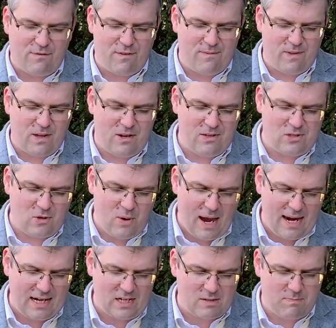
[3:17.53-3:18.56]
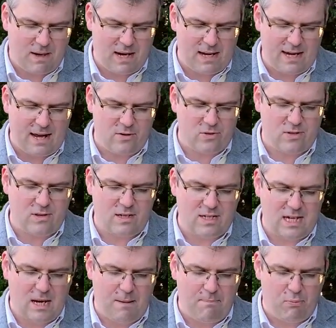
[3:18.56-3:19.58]
from those who hate me, and out of the
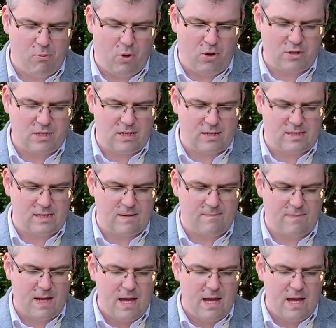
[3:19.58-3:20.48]
deep waters.